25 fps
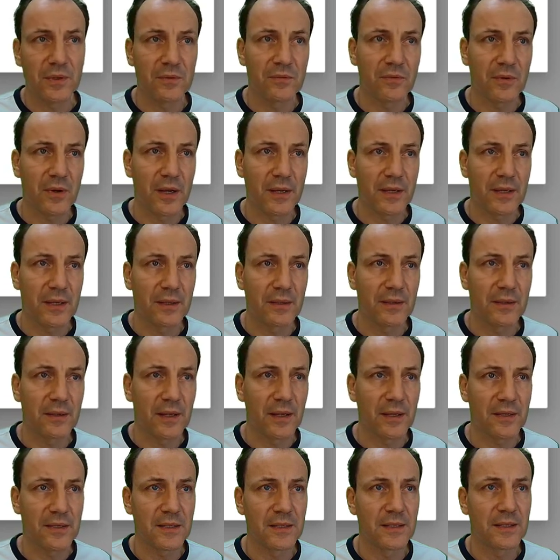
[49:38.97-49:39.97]
If I can
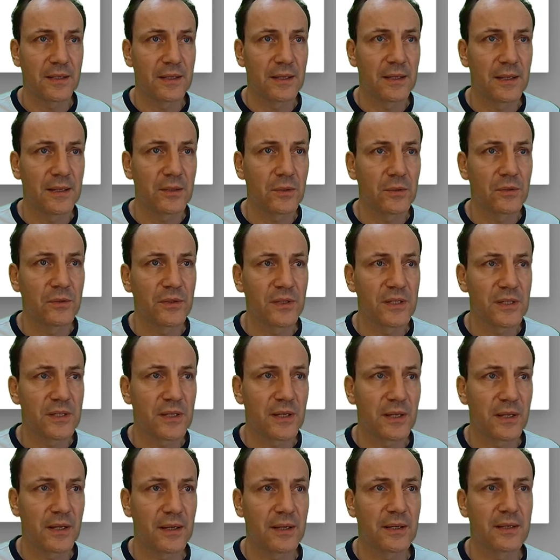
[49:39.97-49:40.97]
actually click on this
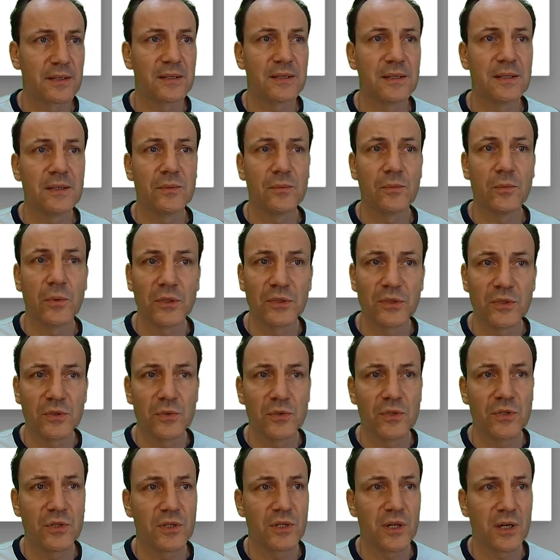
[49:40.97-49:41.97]
and I can see what
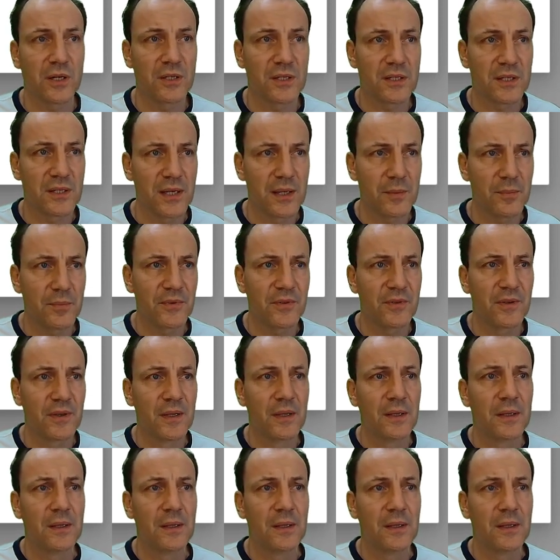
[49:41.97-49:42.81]
users are skipped.